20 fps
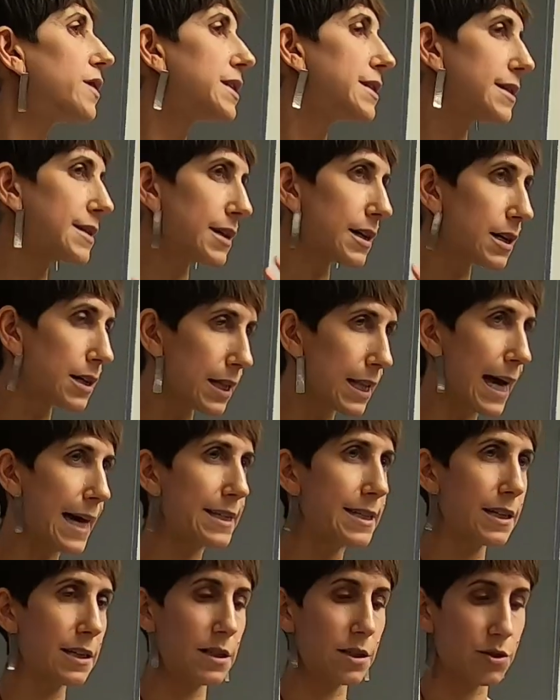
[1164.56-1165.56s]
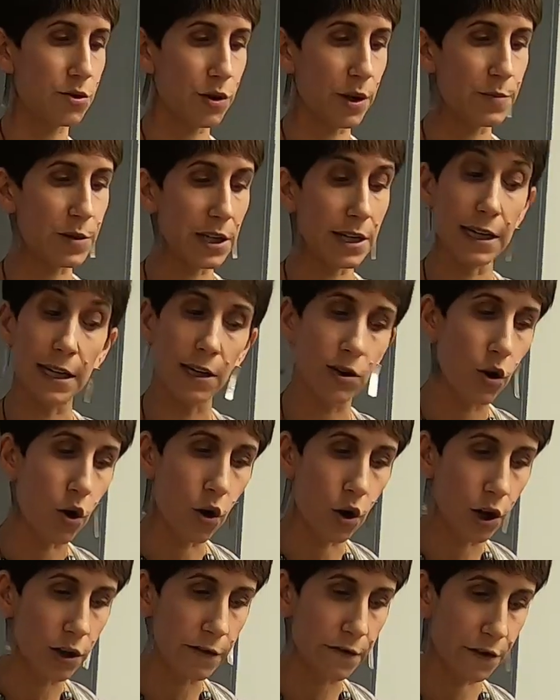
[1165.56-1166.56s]
this is a classic description in
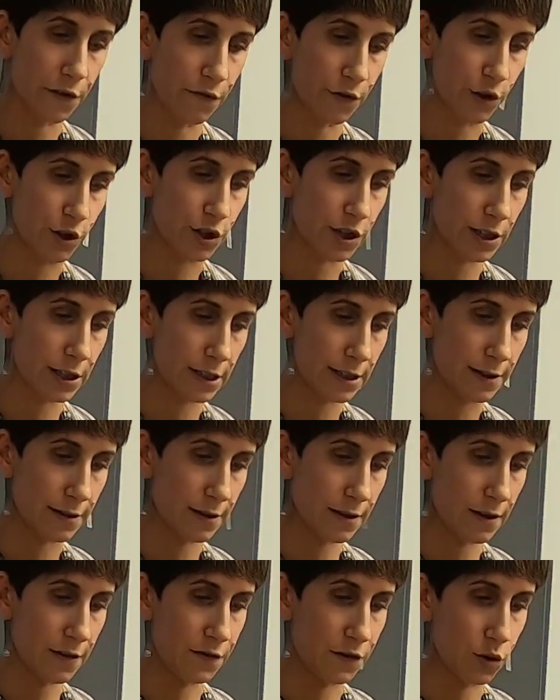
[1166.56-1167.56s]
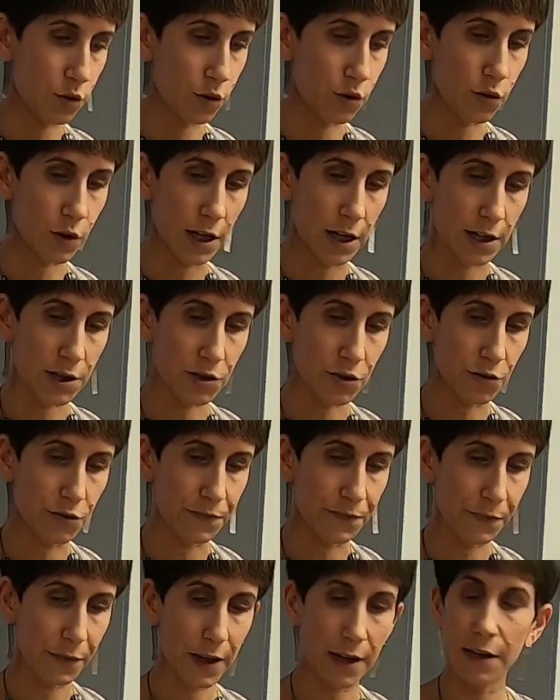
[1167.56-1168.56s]
all of the versions of Toledot Yeshu.
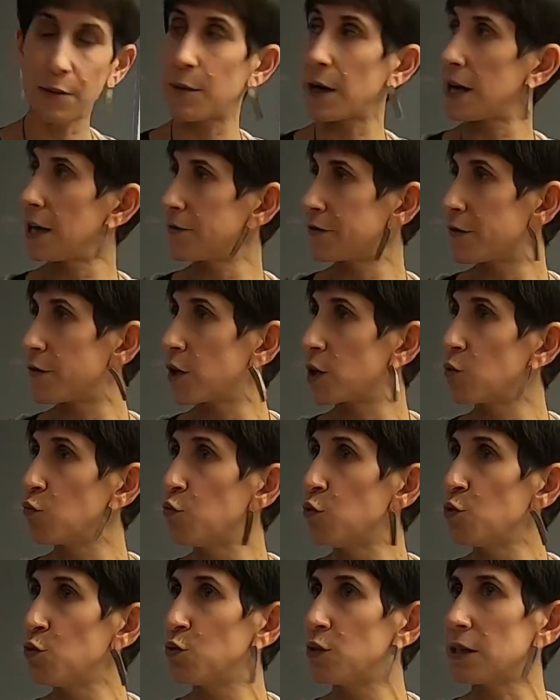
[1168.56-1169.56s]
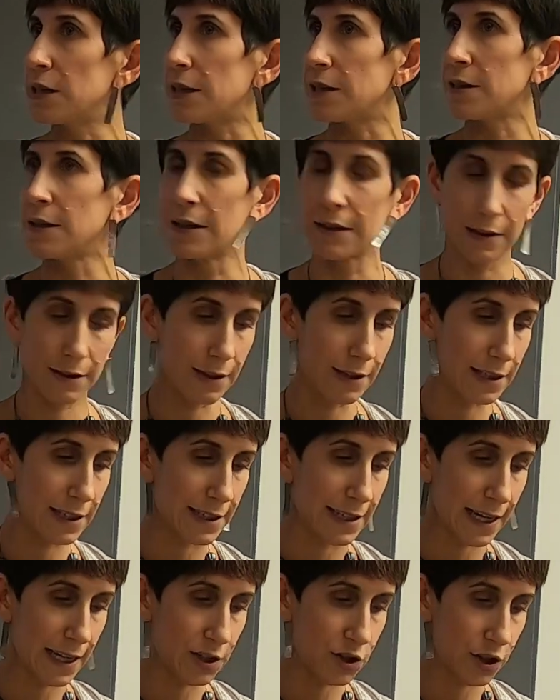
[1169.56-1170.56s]
He behaves very rudely to the
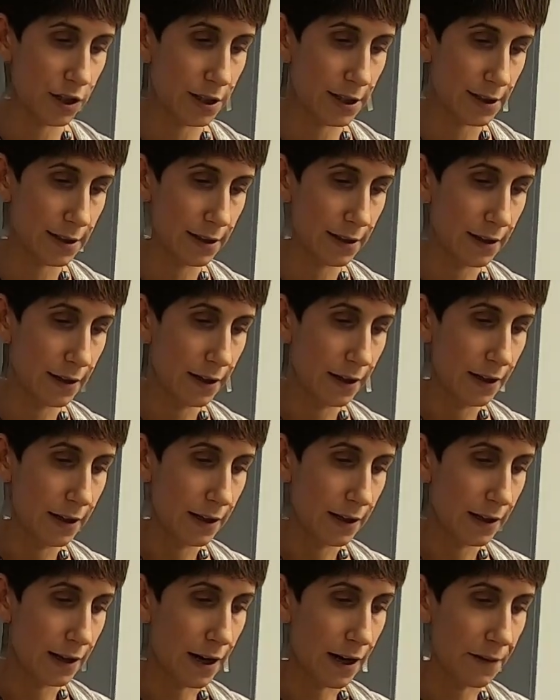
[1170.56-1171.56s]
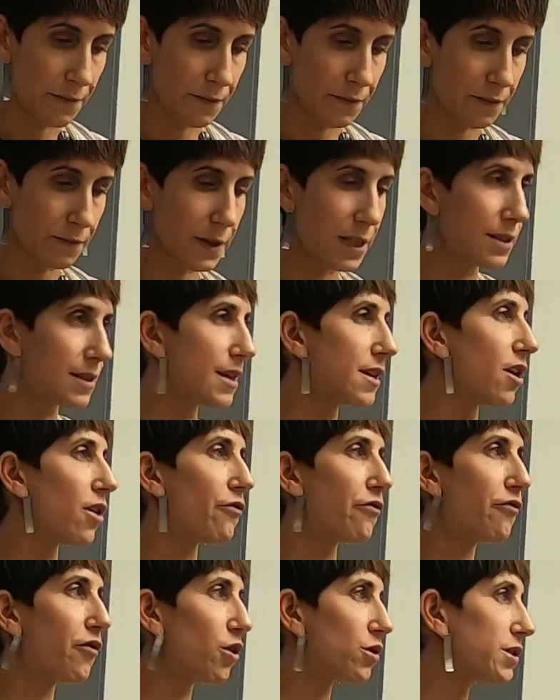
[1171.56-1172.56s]
sages. He's the
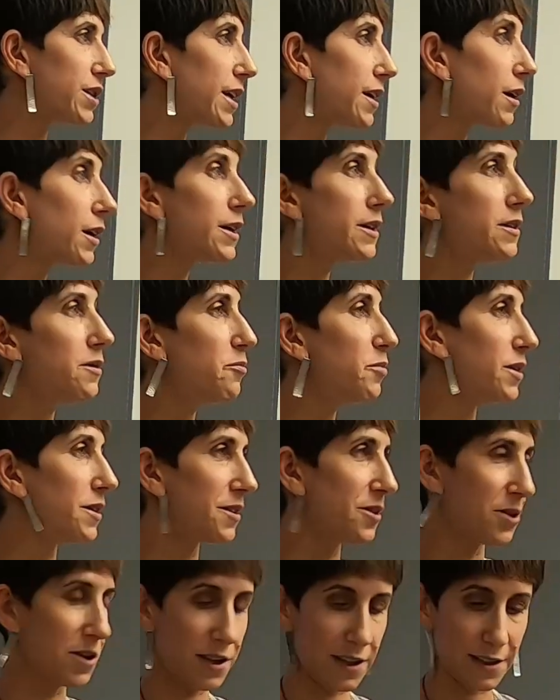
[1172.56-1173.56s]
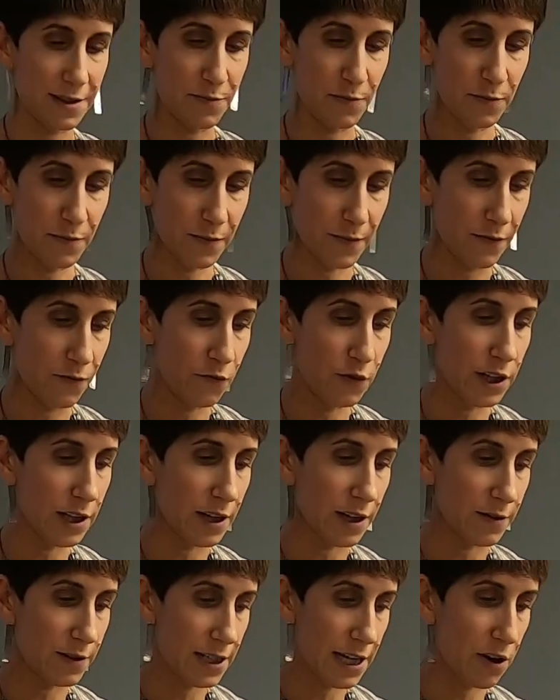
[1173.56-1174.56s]
enfant terrible, you know, he's
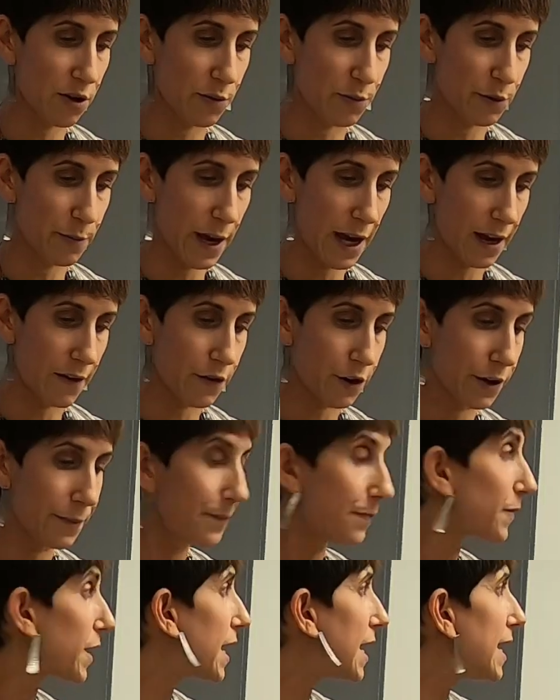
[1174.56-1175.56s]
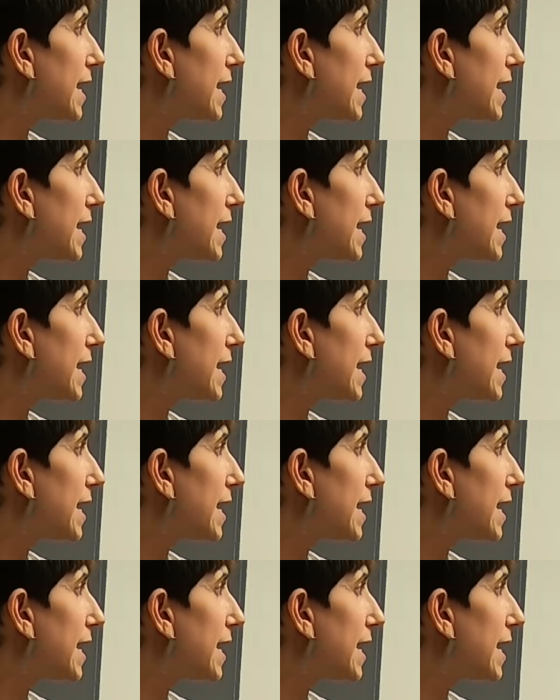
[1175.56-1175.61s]
really a terrible behavior.